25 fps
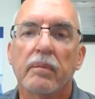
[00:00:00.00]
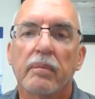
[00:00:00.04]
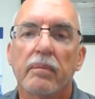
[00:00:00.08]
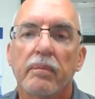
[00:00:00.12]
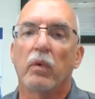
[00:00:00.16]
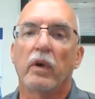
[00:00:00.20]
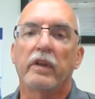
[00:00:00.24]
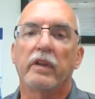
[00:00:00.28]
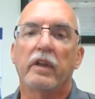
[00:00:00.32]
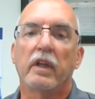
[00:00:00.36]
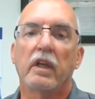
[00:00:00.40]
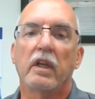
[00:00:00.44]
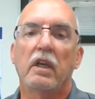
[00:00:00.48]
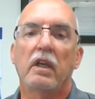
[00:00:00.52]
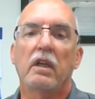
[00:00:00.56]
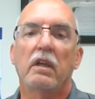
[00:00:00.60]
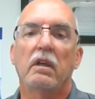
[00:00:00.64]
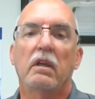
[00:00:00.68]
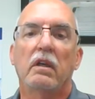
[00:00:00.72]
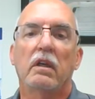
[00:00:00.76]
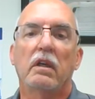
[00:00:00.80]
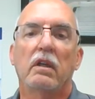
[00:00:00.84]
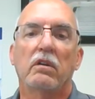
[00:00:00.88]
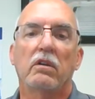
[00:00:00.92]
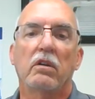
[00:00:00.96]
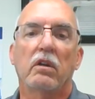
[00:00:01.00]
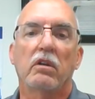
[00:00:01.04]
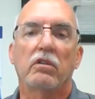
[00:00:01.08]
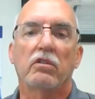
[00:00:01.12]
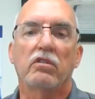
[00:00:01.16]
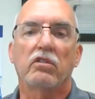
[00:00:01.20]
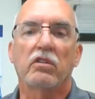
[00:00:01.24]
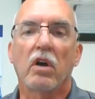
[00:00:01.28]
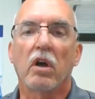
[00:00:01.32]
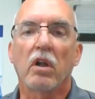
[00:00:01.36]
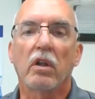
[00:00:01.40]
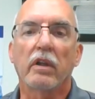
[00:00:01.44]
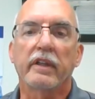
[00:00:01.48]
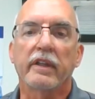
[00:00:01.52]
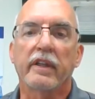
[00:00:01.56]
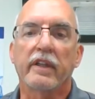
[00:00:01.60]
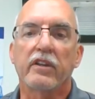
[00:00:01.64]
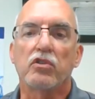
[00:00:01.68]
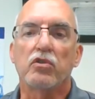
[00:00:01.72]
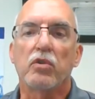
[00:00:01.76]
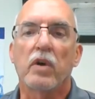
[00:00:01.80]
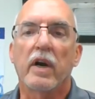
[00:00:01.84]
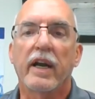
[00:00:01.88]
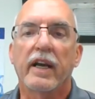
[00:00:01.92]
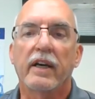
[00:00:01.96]
When in installing the
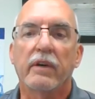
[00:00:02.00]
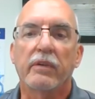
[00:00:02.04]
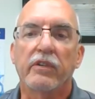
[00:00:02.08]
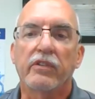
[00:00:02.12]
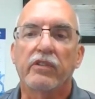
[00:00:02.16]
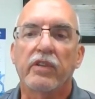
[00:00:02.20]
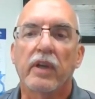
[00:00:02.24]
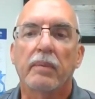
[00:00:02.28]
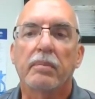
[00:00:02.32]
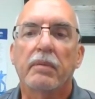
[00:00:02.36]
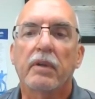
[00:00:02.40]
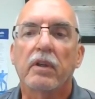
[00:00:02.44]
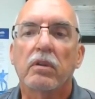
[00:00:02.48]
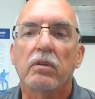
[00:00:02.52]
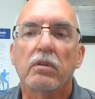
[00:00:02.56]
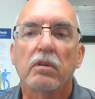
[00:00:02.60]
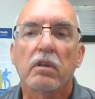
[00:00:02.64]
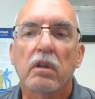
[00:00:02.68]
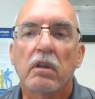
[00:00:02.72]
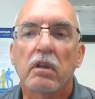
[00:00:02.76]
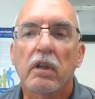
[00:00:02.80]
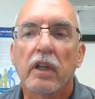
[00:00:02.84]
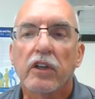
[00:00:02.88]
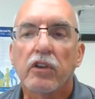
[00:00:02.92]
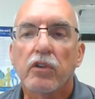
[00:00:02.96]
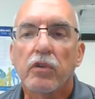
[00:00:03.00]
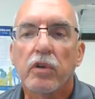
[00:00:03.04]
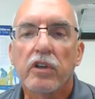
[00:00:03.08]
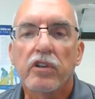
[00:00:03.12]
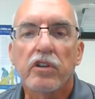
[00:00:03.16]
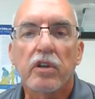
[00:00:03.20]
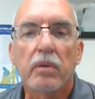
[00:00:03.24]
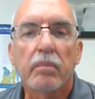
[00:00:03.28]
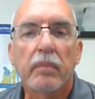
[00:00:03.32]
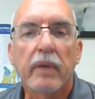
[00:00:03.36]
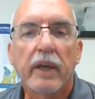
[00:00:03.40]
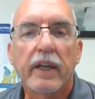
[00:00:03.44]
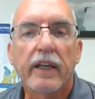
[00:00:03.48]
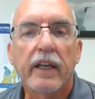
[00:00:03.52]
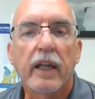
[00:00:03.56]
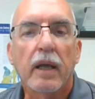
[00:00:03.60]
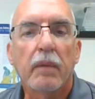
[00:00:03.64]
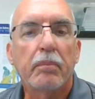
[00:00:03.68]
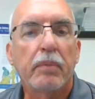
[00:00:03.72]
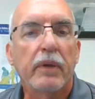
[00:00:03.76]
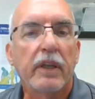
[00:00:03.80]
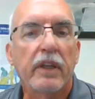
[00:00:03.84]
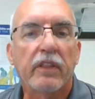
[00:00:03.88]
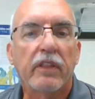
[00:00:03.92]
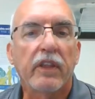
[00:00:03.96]
dryer receptacle, the electrician may
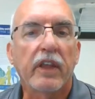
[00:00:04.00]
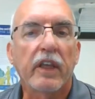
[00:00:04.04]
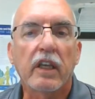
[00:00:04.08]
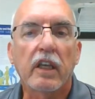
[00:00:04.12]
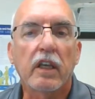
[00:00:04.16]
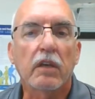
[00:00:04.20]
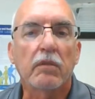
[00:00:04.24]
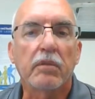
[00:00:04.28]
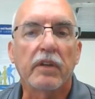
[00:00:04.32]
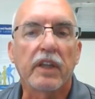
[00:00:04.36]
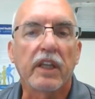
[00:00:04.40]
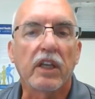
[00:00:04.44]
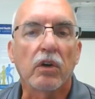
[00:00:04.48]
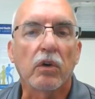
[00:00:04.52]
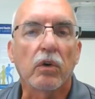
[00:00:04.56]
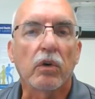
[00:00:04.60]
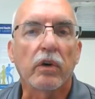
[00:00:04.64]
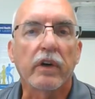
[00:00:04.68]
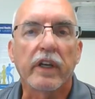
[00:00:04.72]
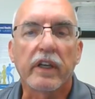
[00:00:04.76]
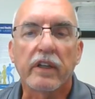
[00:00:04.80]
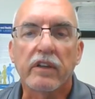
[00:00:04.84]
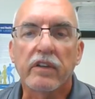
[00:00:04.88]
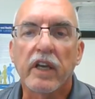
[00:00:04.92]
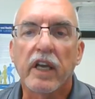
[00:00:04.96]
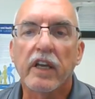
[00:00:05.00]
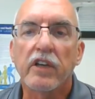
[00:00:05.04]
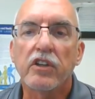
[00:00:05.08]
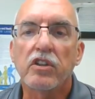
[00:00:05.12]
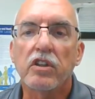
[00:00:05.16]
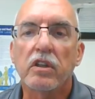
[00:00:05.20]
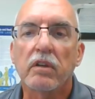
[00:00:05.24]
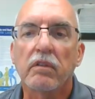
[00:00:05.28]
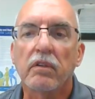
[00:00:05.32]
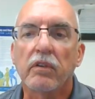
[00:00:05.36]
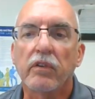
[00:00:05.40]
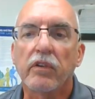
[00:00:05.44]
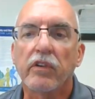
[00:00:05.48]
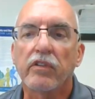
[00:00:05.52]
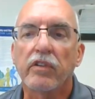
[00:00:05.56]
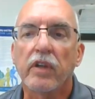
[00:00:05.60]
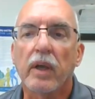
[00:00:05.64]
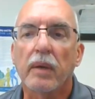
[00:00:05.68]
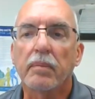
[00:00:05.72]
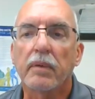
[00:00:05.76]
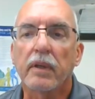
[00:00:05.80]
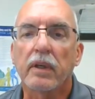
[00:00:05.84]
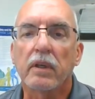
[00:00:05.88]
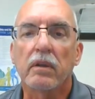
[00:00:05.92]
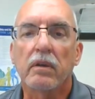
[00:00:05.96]
not be thinking of the orientation of the
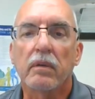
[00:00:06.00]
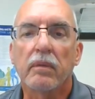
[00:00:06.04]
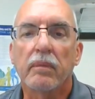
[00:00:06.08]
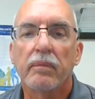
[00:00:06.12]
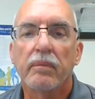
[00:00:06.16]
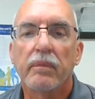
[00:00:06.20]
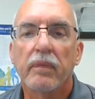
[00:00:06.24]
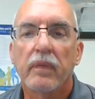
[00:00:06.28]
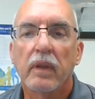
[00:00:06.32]
receptacle.